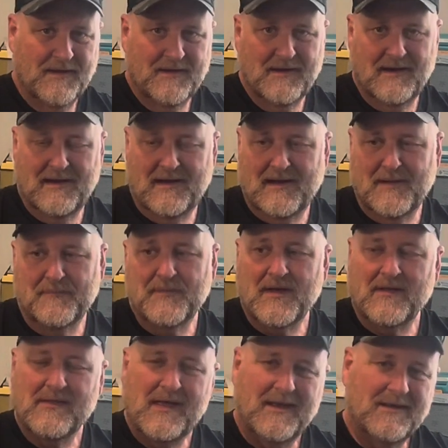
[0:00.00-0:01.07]
A
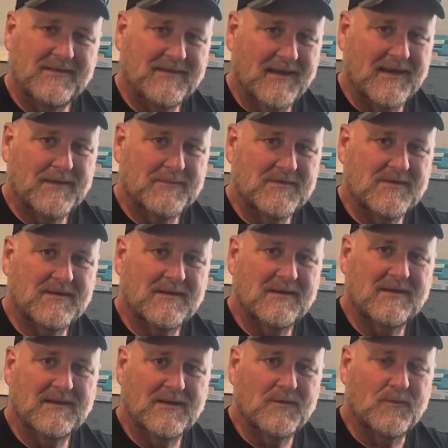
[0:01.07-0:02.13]
lot of times you
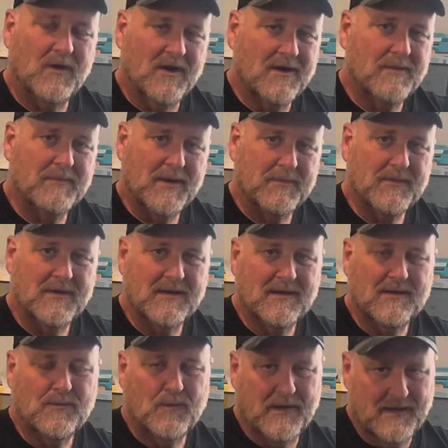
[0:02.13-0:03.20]
can get water by putting
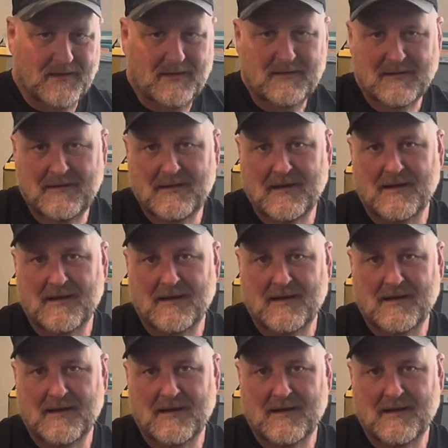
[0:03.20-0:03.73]
in a well,